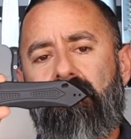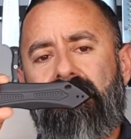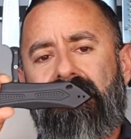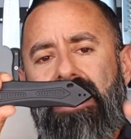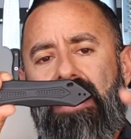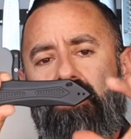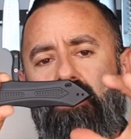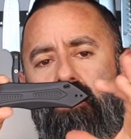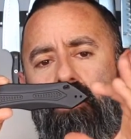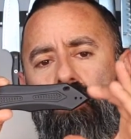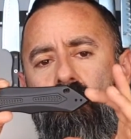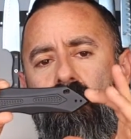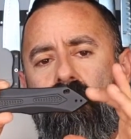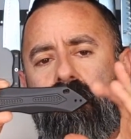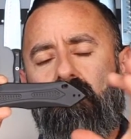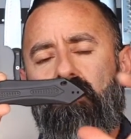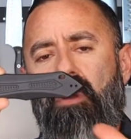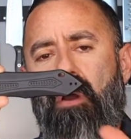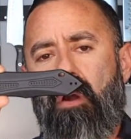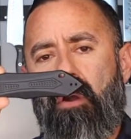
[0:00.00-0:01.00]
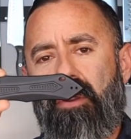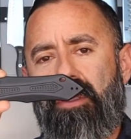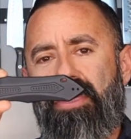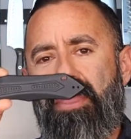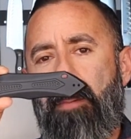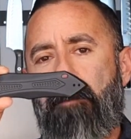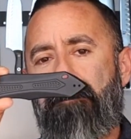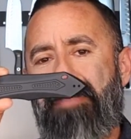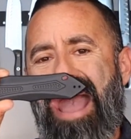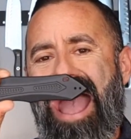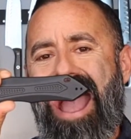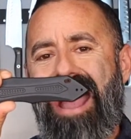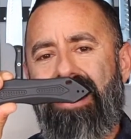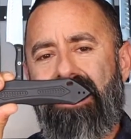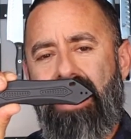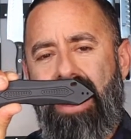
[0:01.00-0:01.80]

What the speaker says: lanyard holes are in the back.